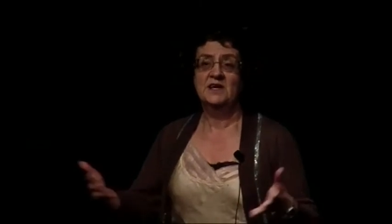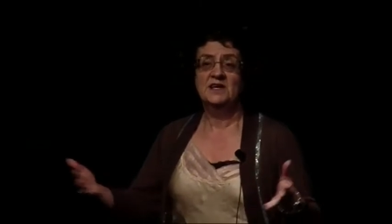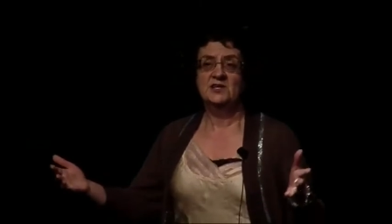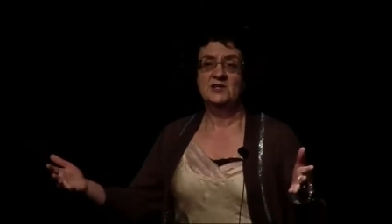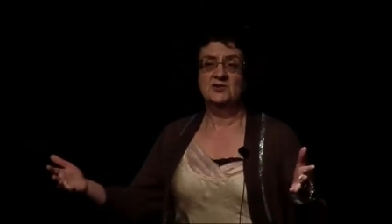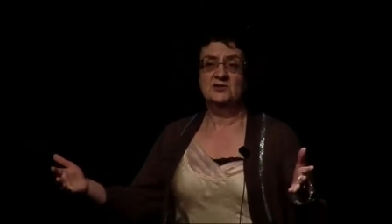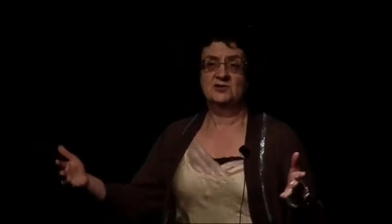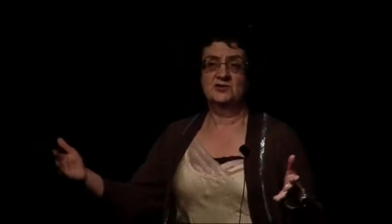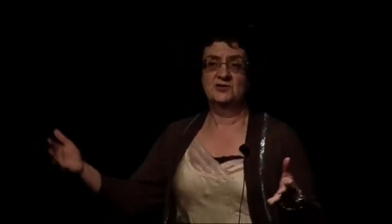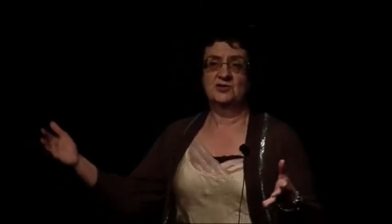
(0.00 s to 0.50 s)

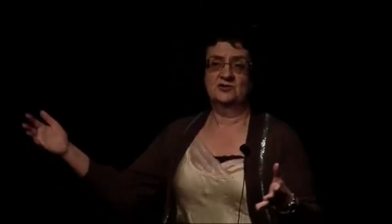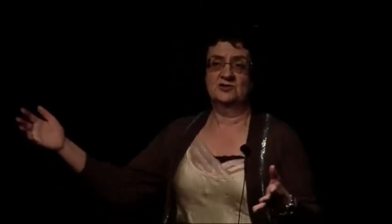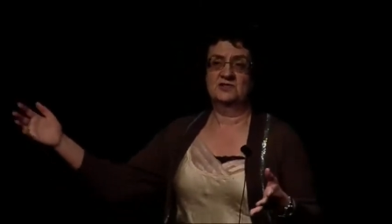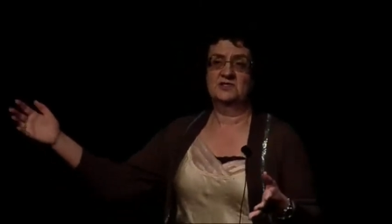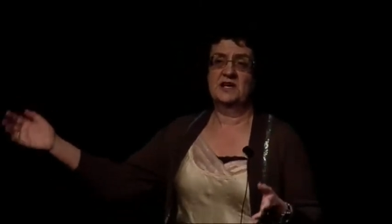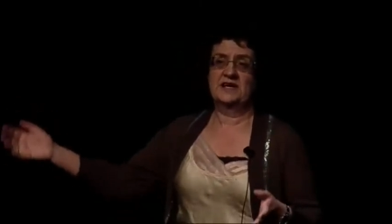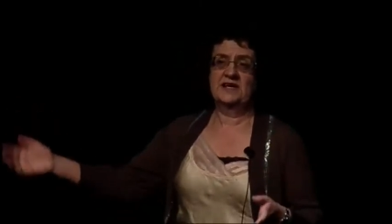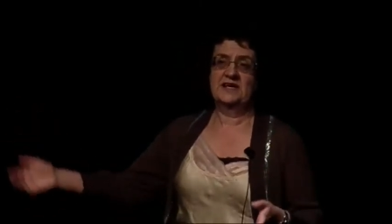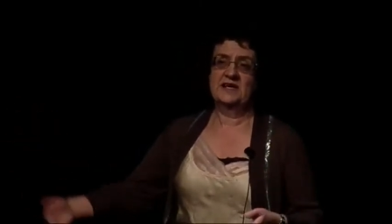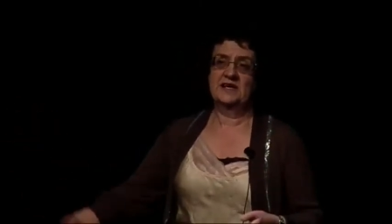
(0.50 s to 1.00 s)
you're, you're
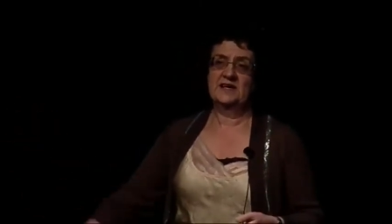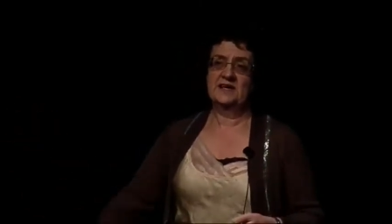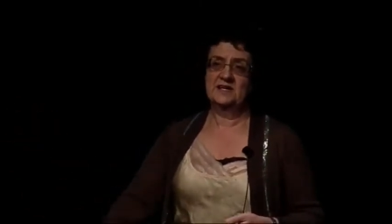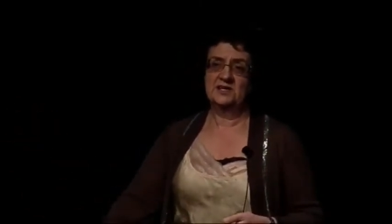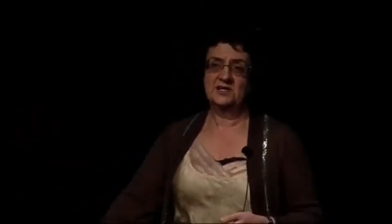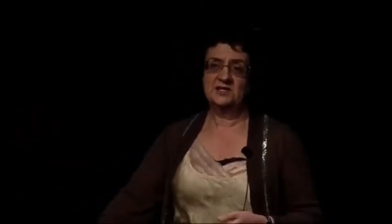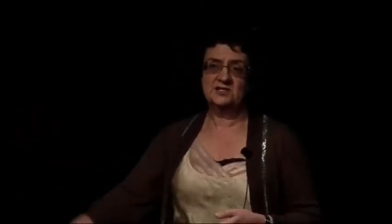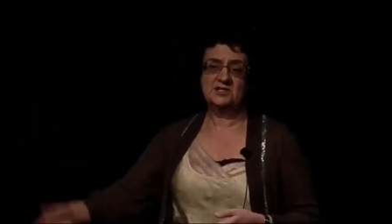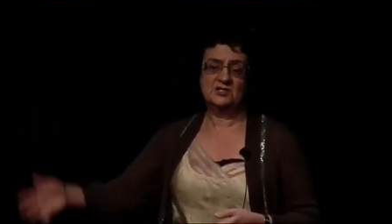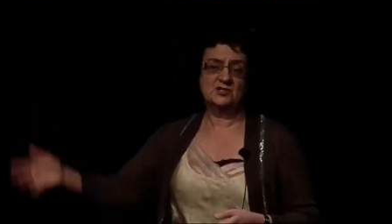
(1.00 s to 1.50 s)
taking a
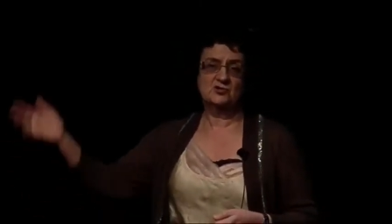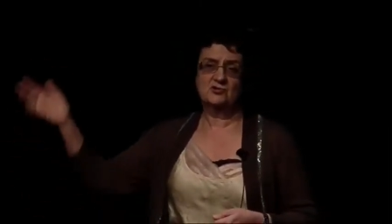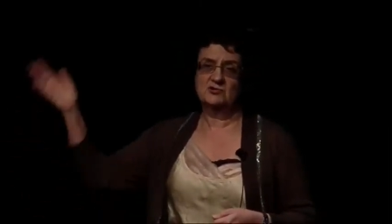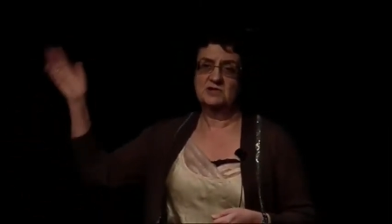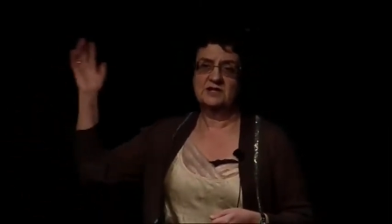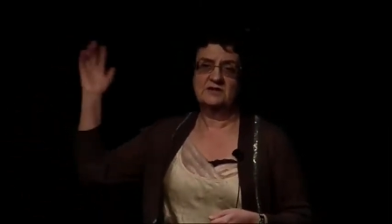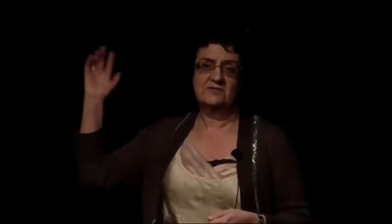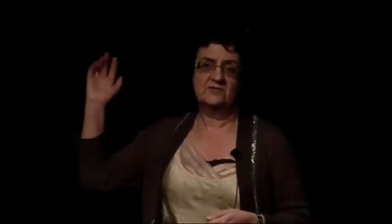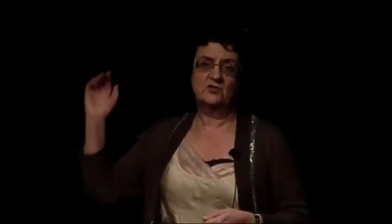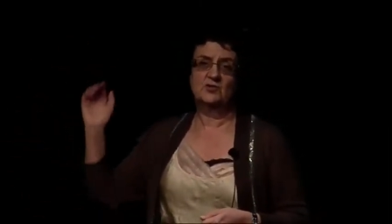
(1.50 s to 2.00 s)

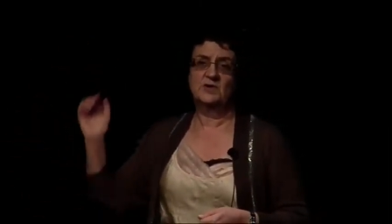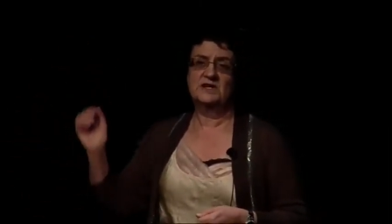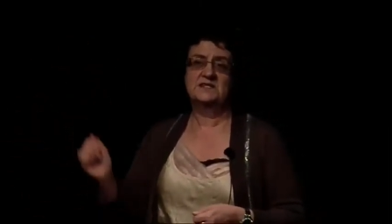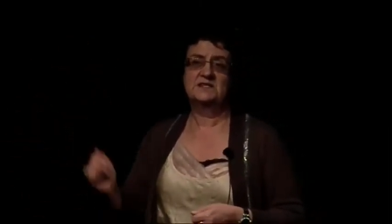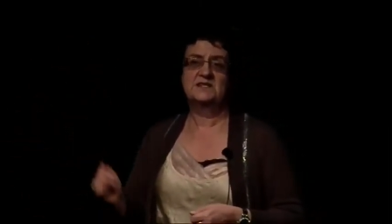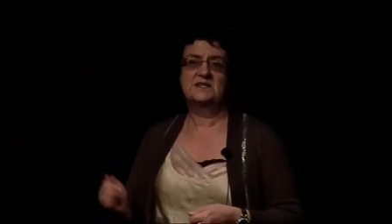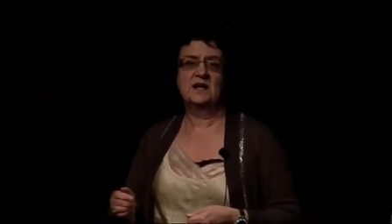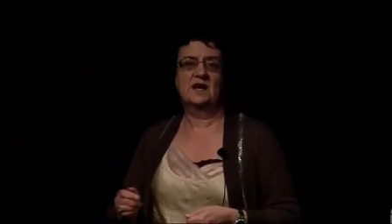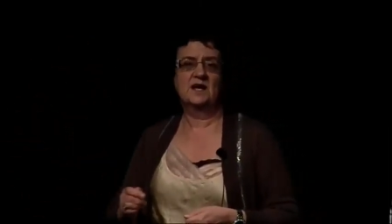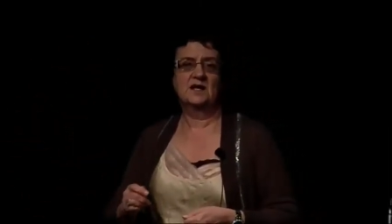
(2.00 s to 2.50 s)
history of
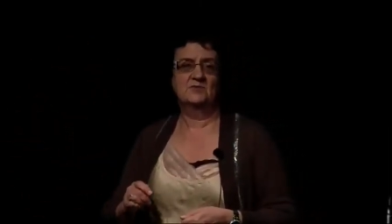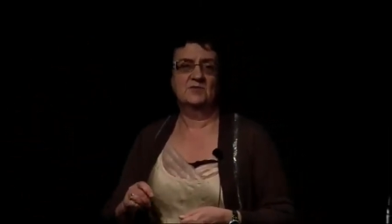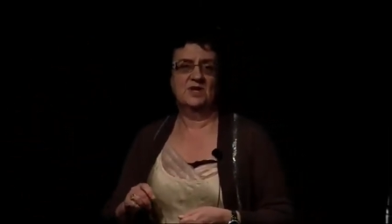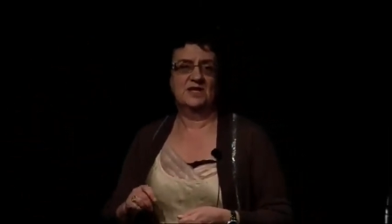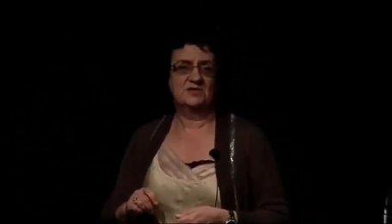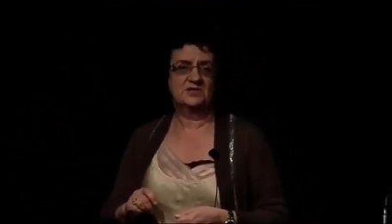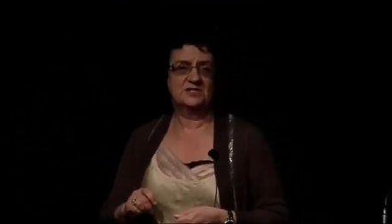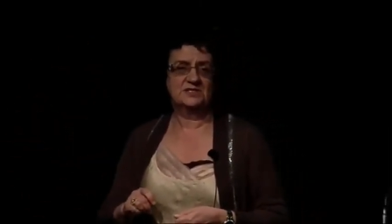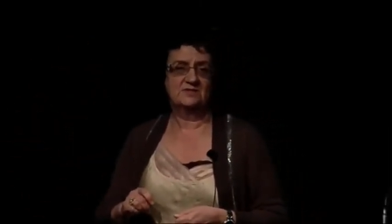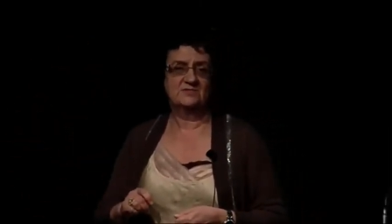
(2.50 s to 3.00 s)
29
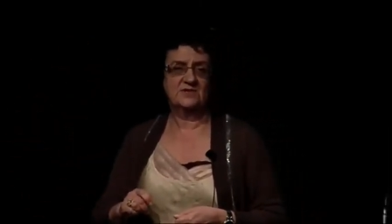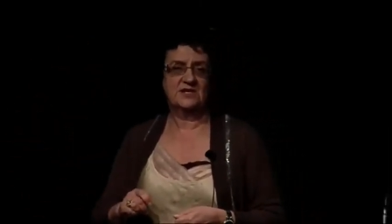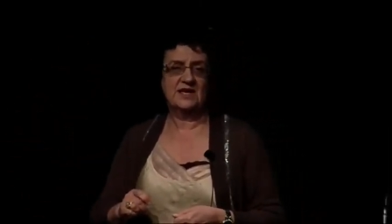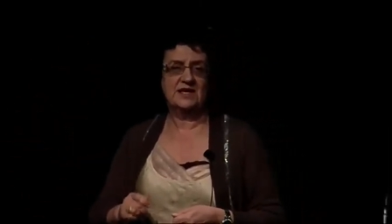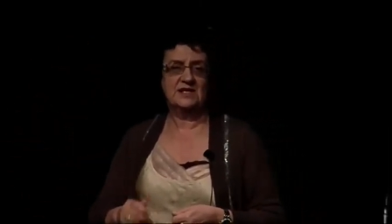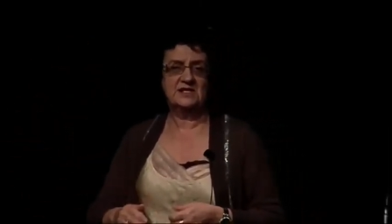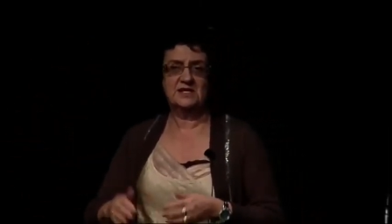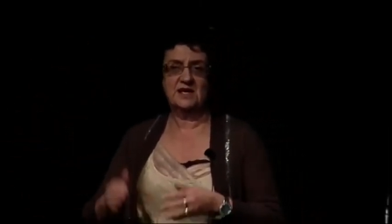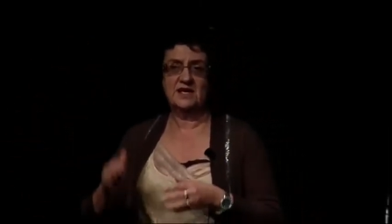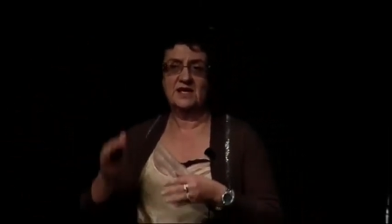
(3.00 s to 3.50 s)
months of
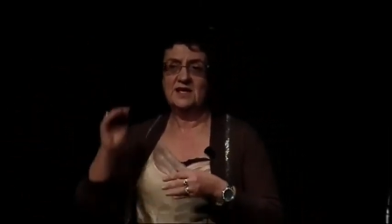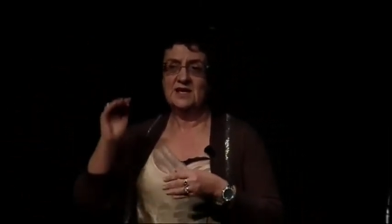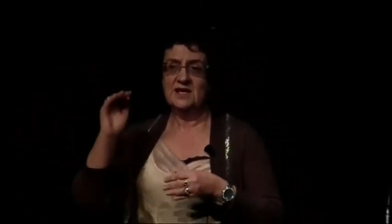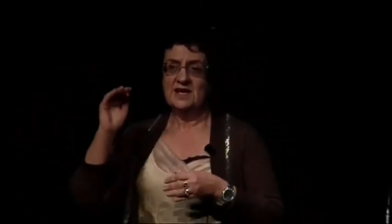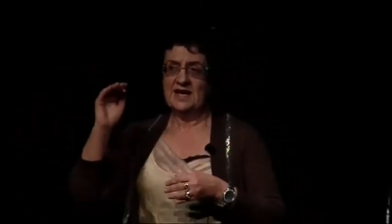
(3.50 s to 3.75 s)
data